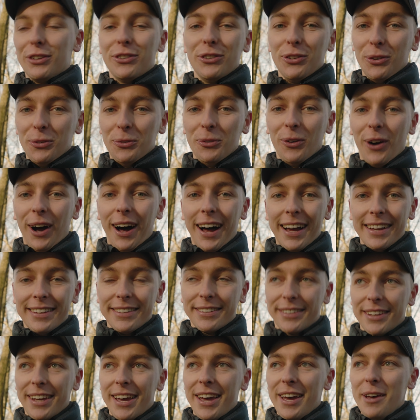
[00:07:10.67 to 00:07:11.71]

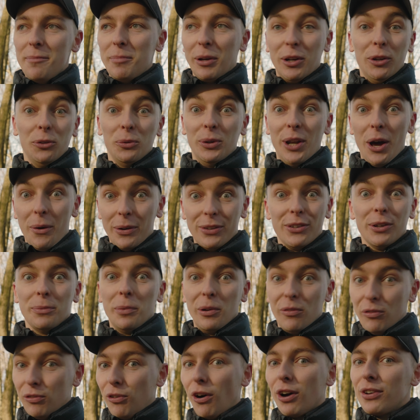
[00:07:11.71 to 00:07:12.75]
sunrise because we know it's going
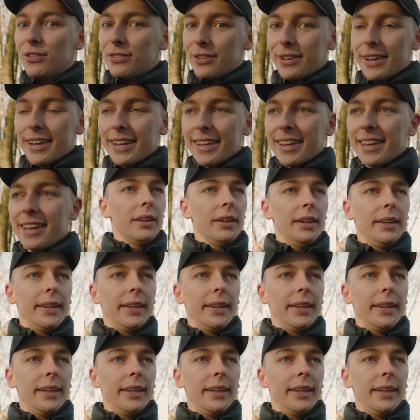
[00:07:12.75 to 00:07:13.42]
to be frosty.